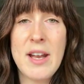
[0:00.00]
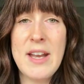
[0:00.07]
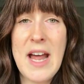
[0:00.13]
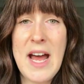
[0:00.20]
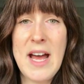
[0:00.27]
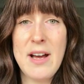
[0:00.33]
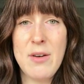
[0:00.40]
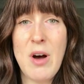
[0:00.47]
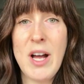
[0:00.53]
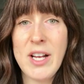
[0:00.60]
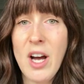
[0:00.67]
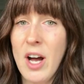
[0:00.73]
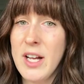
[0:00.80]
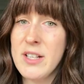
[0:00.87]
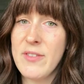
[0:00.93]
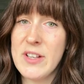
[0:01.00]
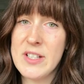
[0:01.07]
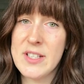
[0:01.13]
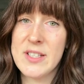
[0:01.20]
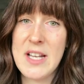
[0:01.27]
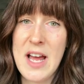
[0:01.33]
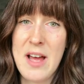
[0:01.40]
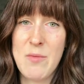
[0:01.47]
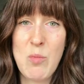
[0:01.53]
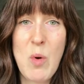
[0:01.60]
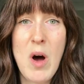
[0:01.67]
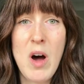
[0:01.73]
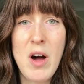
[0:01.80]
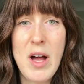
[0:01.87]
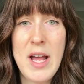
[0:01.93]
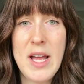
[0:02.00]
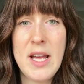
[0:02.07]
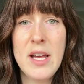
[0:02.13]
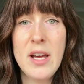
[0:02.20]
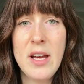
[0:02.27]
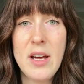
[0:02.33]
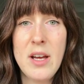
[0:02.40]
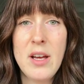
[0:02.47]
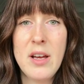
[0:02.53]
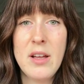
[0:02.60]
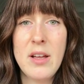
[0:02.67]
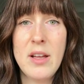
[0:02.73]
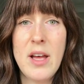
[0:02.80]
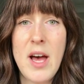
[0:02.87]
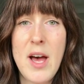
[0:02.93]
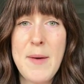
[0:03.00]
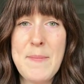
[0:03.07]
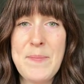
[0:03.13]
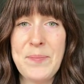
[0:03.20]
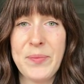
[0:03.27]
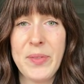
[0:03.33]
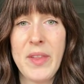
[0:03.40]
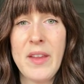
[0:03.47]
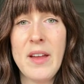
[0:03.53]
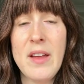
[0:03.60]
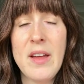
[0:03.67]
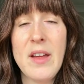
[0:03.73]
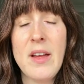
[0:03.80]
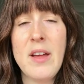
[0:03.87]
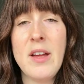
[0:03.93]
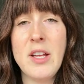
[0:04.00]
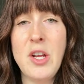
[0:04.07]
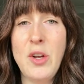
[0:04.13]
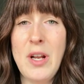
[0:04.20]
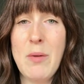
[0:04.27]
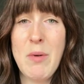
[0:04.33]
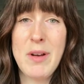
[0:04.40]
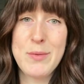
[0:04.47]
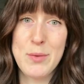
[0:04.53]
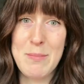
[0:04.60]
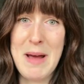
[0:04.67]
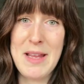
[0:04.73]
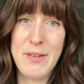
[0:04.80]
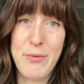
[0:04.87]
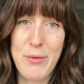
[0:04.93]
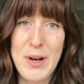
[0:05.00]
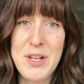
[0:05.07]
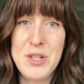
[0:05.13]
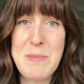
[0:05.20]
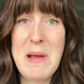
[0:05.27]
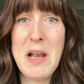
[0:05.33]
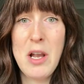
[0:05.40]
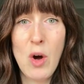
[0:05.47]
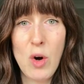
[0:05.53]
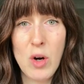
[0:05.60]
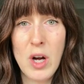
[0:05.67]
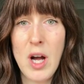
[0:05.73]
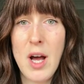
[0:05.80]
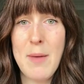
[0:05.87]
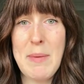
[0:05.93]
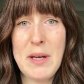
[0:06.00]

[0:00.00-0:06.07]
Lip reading: Now, I kind of understand why Uniwigs would make the fringe a bit longer,